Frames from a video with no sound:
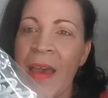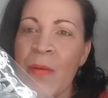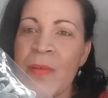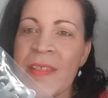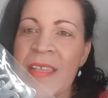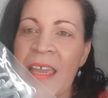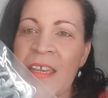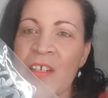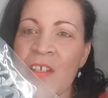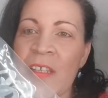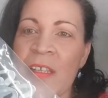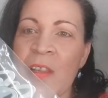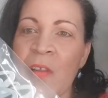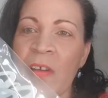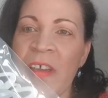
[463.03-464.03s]
was actually
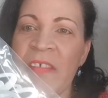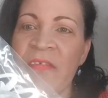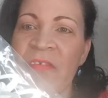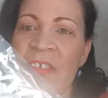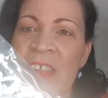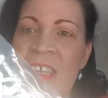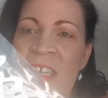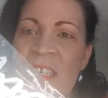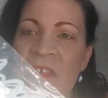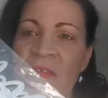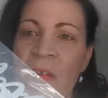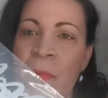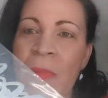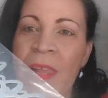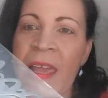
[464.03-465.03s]
looking for these
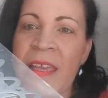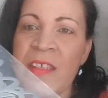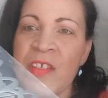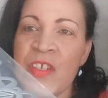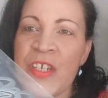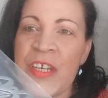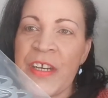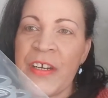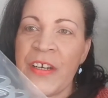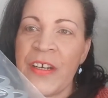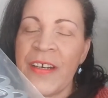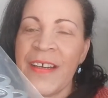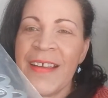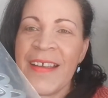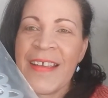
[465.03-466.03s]
from last year,
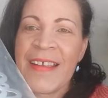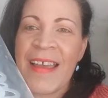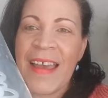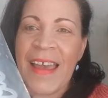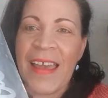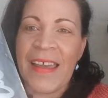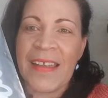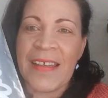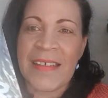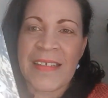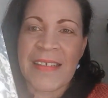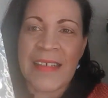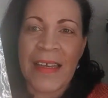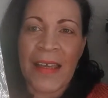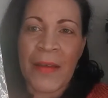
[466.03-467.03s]
and
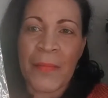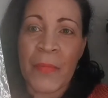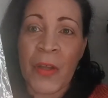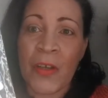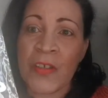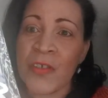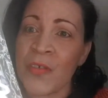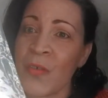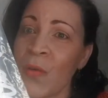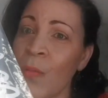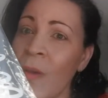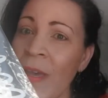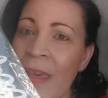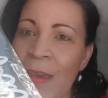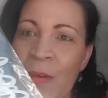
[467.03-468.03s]
I'm not sure why
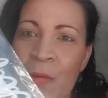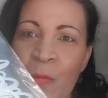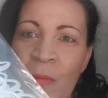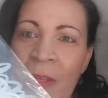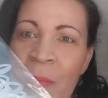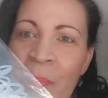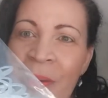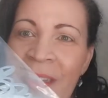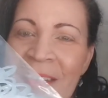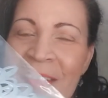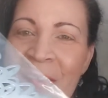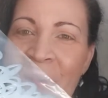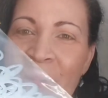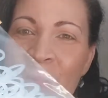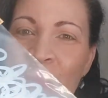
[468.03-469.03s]
I only picked
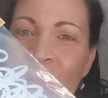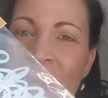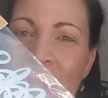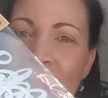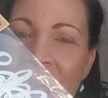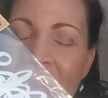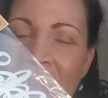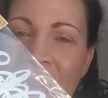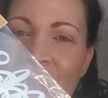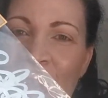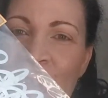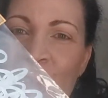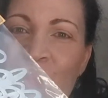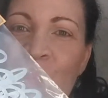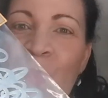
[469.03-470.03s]
up 1
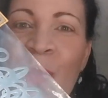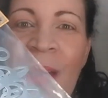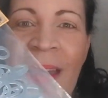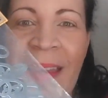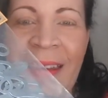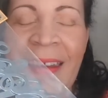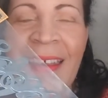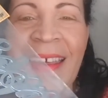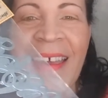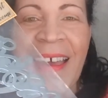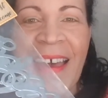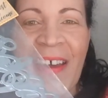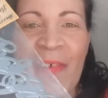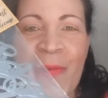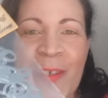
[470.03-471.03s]
package, but
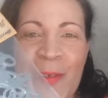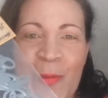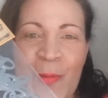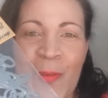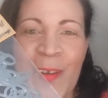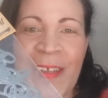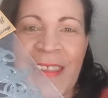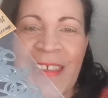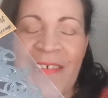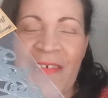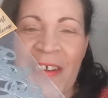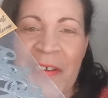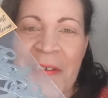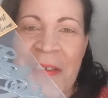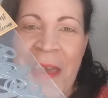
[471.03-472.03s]
I was really
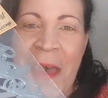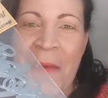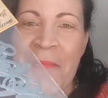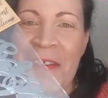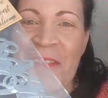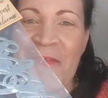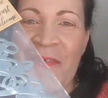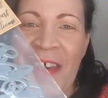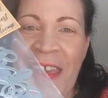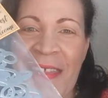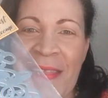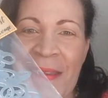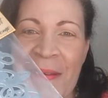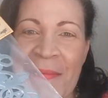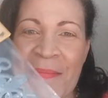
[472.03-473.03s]
very happy to find
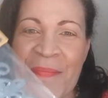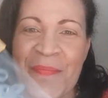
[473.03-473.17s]
them.